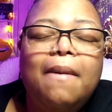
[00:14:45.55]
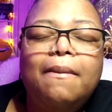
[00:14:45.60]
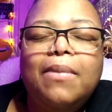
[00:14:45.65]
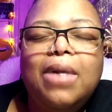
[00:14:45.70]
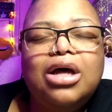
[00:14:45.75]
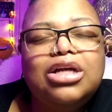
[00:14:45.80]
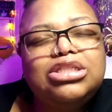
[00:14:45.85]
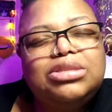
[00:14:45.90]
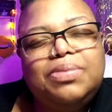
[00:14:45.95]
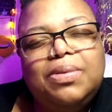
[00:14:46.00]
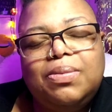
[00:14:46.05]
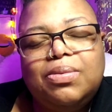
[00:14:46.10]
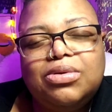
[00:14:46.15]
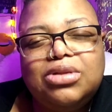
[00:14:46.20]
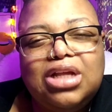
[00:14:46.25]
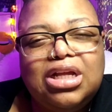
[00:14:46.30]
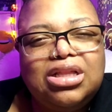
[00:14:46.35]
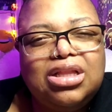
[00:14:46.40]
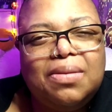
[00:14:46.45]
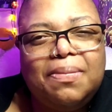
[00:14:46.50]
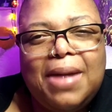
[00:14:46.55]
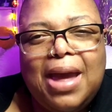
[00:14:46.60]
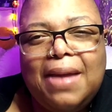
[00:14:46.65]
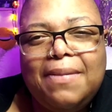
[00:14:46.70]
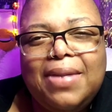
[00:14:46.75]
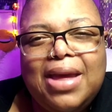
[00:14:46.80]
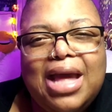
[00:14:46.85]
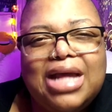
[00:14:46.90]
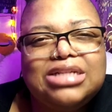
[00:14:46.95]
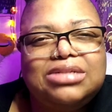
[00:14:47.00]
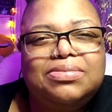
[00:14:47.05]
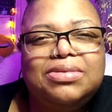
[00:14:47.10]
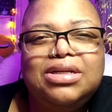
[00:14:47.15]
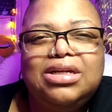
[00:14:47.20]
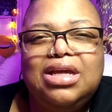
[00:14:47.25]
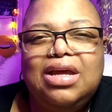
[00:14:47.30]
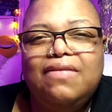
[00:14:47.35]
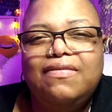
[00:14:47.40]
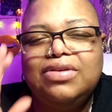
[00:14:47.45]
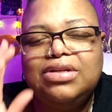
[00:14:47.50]
Most people think the baby has
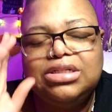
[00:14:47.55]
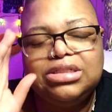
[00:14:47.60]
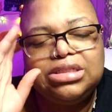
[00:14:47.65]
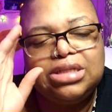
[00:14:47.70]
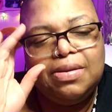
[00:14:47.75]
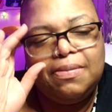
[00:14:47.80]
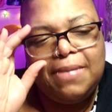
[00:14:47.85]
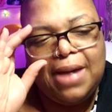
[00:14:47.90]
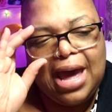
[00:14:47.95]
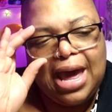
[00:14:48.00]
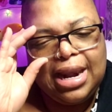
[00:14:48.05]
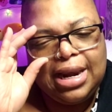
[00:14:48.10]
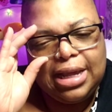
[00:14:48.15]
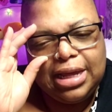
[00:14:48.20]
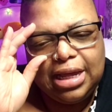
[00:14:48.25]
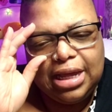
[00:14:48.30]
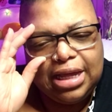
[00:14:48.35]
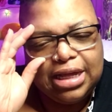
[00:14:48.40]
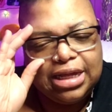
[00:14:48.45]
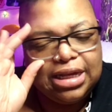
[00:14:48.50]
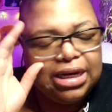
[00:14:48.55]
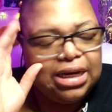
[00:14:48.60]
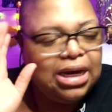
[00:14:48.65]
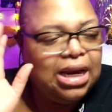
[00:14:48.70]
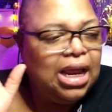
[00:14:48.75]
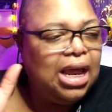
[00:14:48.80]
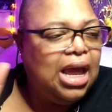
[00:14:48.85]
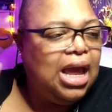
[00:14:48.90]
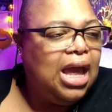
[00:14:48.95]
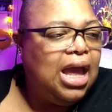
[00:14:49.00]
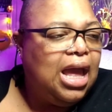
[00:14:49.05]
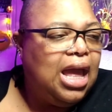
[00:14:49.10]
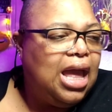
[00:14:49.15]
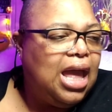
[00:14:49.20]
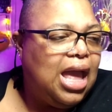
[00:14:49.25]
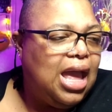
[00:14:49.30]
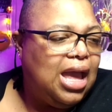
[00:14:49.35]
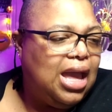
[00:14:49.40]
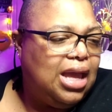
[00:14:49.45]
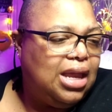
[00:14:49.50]
been given to somebody
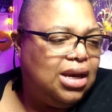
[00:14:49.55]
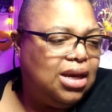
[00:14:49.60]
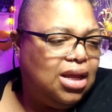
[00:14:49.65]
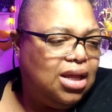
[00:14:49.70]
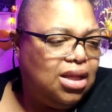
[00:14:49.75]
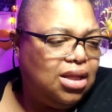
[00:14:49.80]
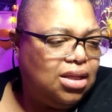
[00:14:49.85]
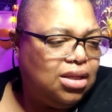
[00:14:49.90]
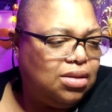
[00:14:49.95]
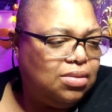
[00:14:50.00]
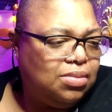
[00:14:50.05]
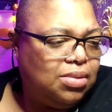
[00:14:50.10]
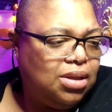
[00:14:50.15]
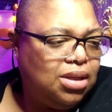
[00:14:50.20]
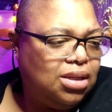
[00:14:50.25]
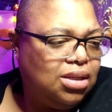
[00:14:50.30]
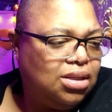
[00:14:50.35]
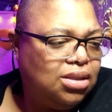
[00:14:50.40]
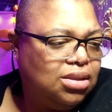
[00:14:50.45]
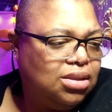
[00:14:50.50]
and